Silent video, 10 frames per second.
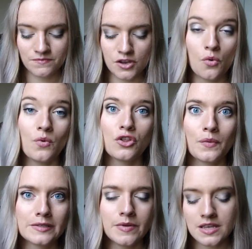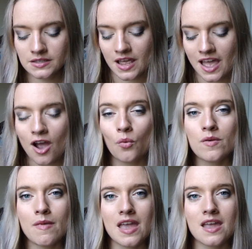you know, one of the recipes.
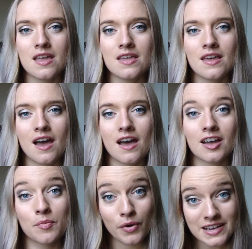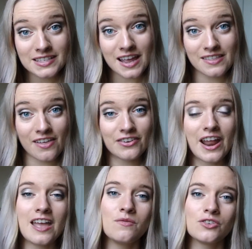We made caprese the other
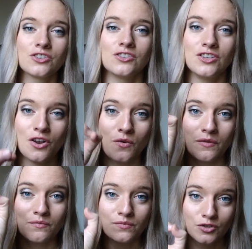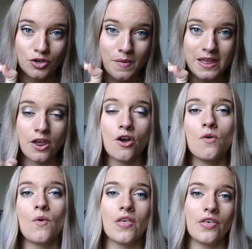night, which is, you know, a
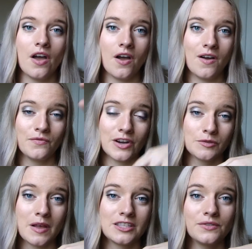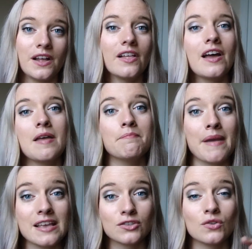tomato with fresh mozzarella and
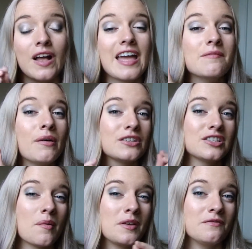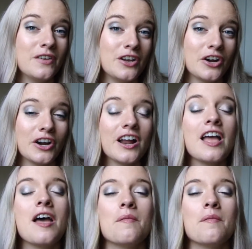basil and balsamic vinegar.